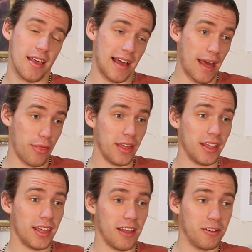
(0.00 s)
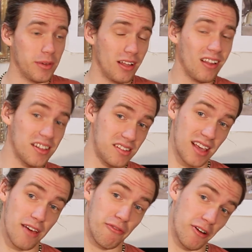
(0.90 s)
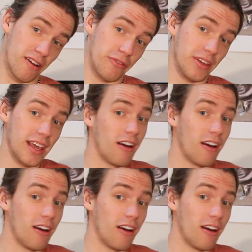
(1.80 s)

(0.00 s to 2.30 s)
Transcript: I think it'll be a lot safer if you get